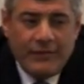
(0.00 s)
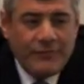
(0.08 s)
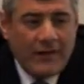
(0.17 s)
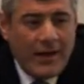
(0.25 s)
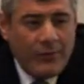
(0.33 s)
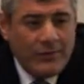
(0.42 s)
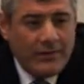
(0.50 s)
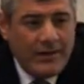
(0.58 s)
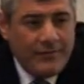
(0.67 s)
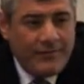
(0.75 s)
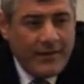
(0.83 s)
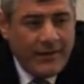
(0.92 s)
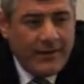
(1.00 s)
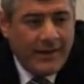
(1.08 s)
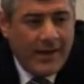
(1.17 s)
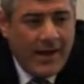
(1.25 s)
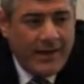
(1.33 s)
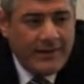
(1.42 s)
If I would give her
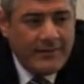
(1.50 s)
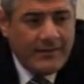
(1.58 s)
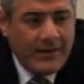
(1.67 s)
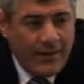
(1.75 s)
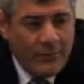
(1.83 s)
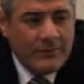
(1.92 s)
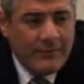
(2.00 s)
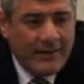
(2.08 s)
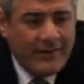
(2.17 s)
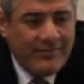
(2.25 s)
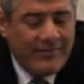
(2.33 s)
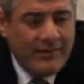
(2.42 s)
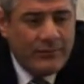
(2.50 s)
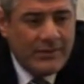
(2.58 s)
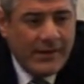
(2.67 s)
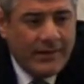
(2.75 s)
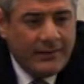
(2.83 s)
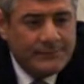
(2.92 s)
a ride, I would make a sin
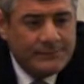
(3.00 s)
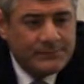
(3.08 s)
with her.